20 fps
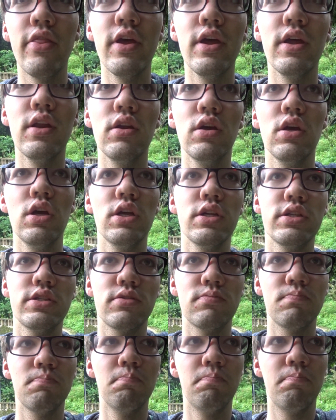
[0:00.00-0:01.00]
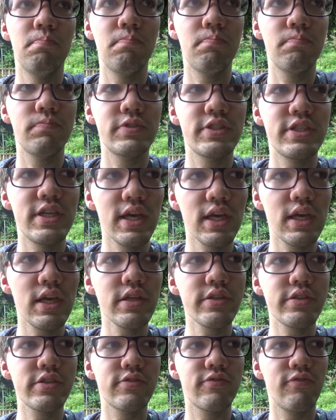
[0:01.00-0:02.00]
then
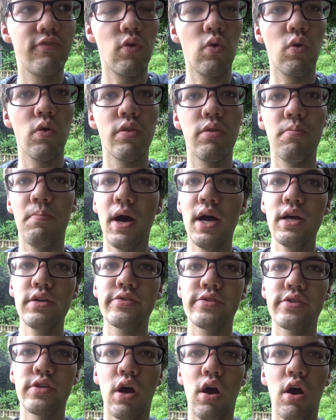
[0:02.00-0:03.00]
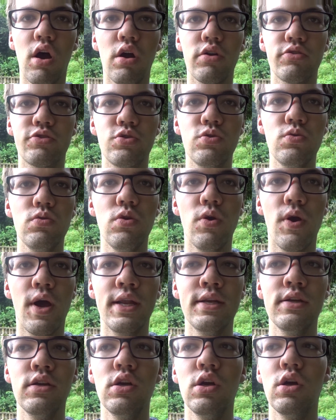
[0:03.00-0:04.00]
tickets for the bus are 2
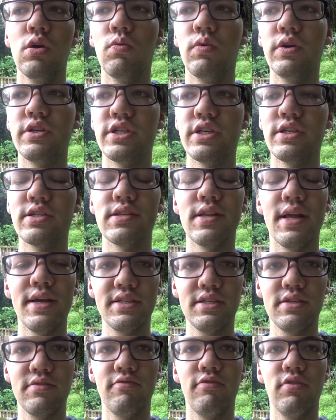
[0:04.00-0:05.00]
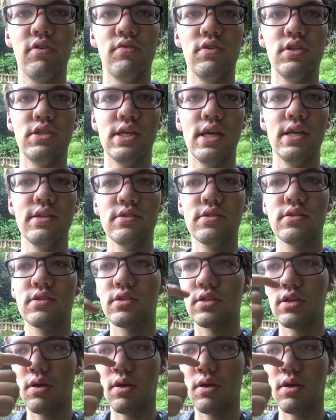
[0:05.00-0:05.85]
yuan, which is less than 50 cents